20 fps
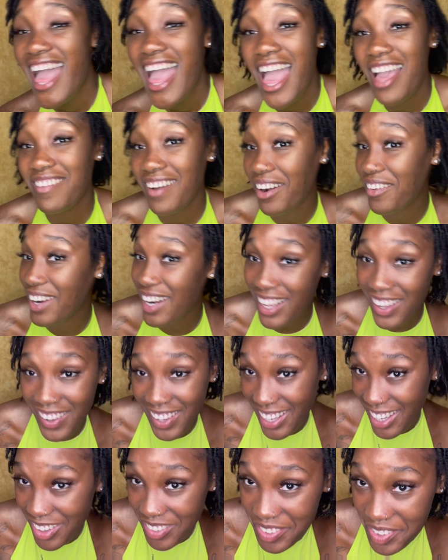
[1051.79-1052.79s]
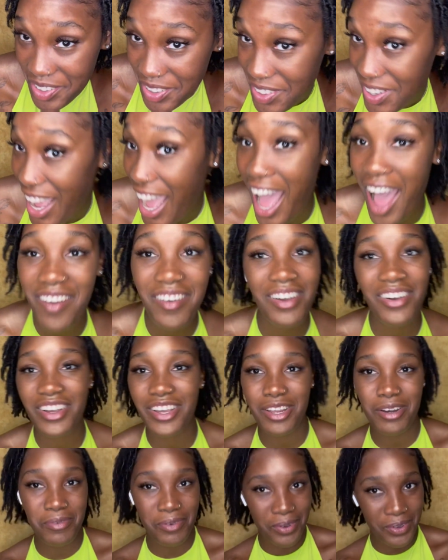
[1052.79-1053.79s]
If I want to go get a food, I'm going
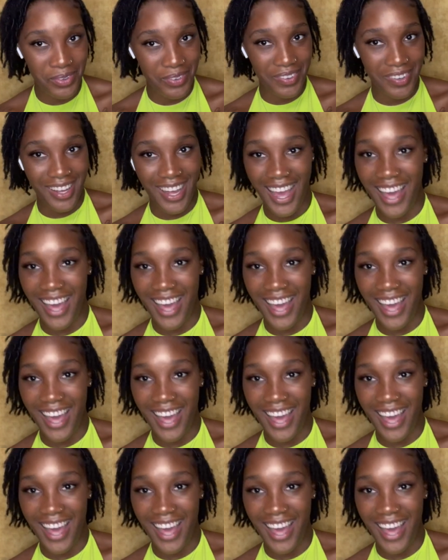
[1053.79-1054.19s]
to get a food.